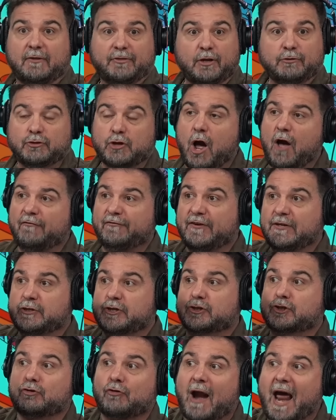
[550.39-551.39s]
The Dolphins
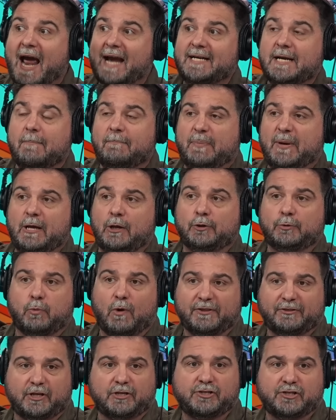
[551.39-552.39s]
tried to build
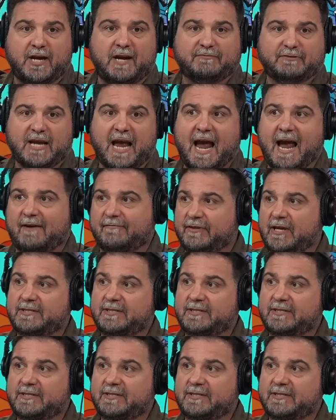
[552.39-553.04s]
what the Chiefs have.